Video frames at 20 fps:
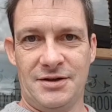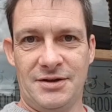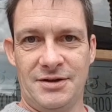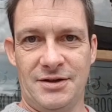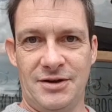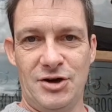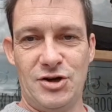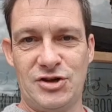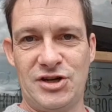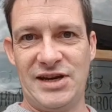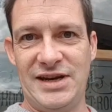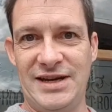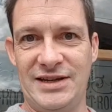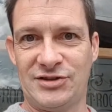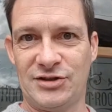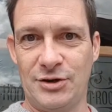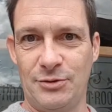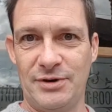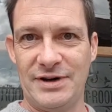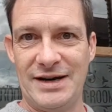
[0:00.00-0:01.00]
Okay,
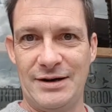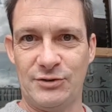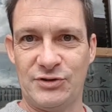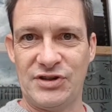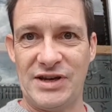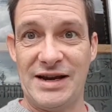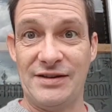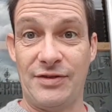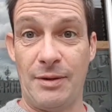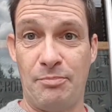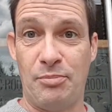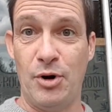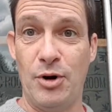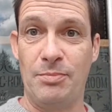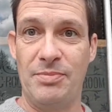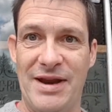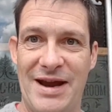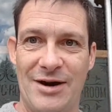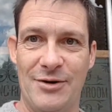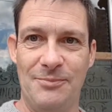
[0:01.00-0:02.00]
so we're outside the
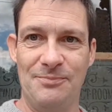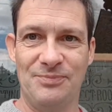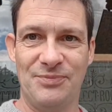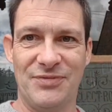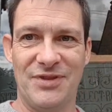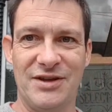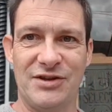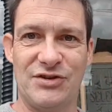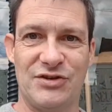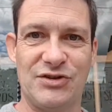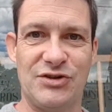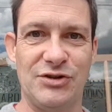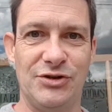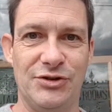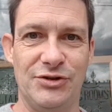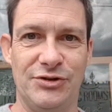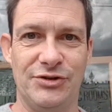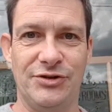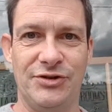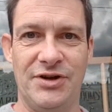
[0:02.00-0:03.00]
pub now. The
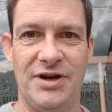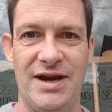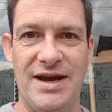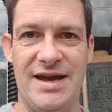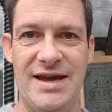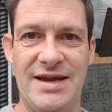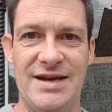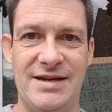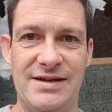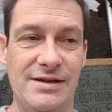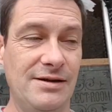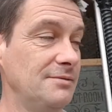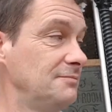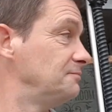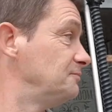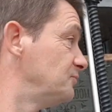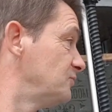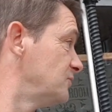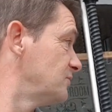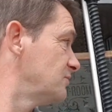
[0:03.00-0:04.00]
Sun Inn.
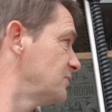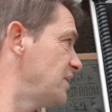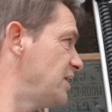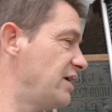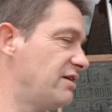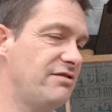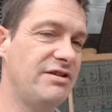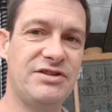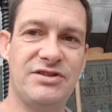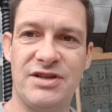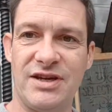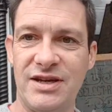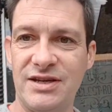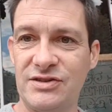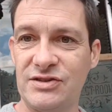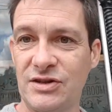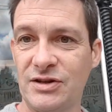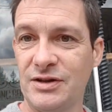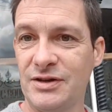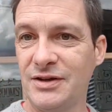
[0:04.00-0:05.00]
Here it
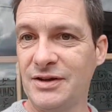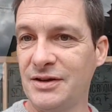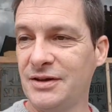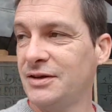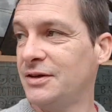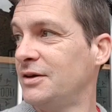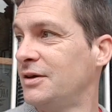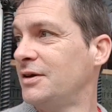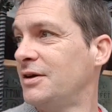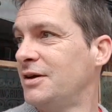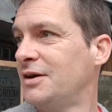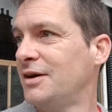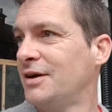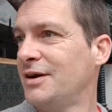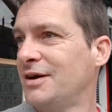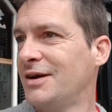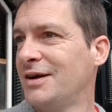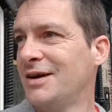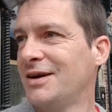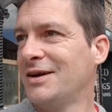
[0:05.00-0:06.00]
is.
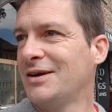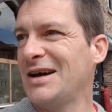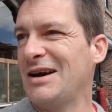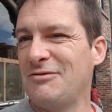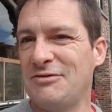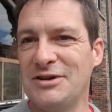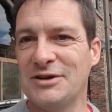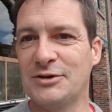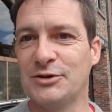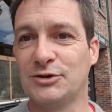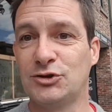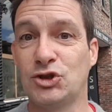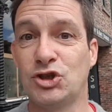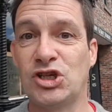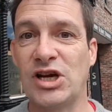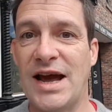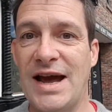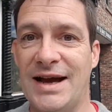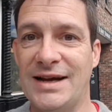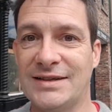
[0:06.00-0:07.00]
Having a good
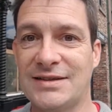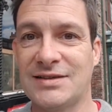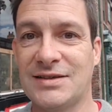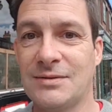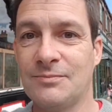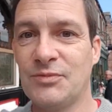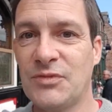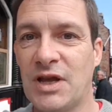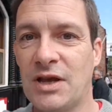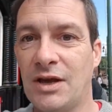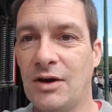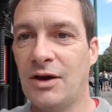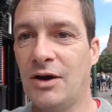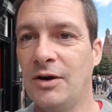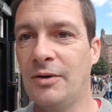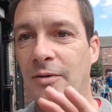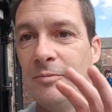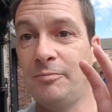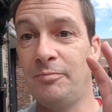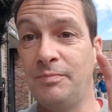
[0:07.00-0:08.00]
chat.
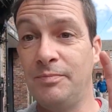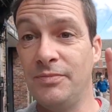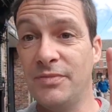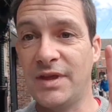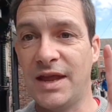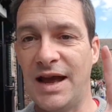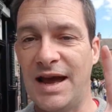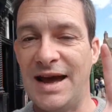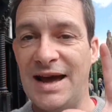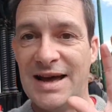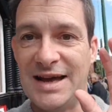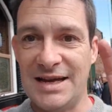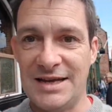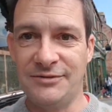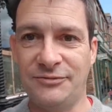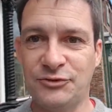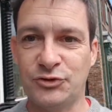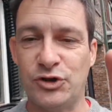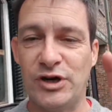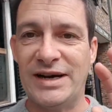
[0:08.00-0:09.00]

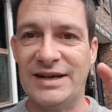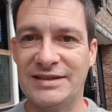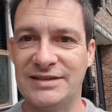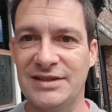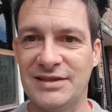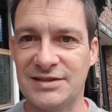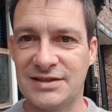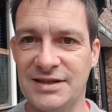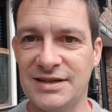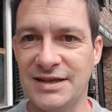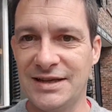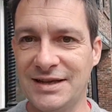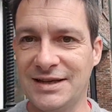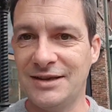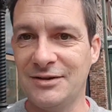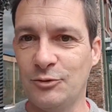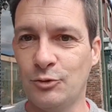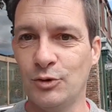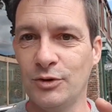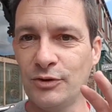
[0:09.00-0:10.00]
I've tried to
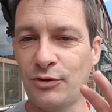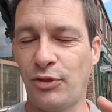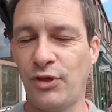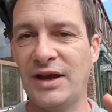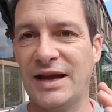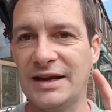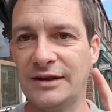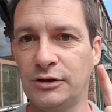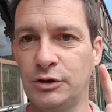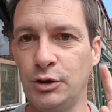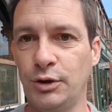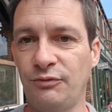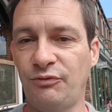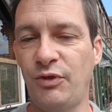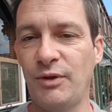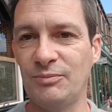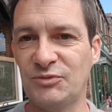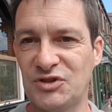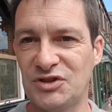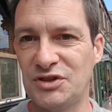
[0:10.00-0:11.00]
say one thing I'd love
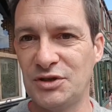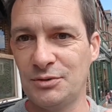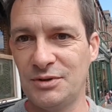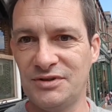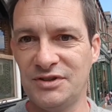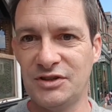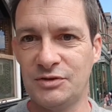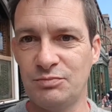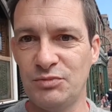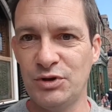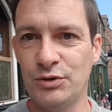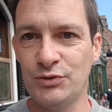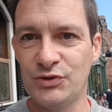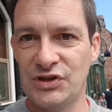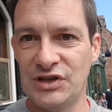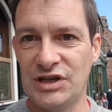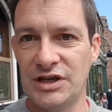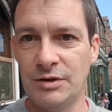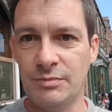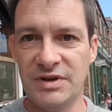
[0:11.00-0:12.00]
them to do in this
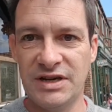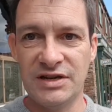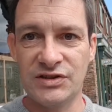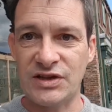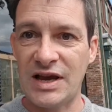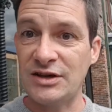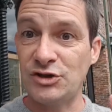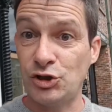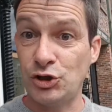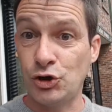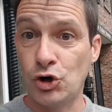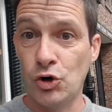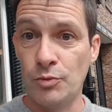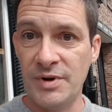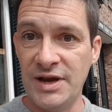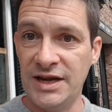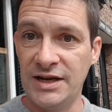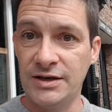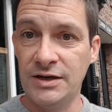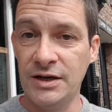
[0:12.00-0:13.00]
museum is as you come
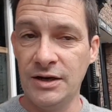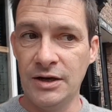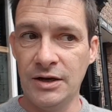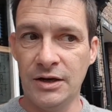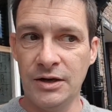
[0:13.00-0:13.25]
in,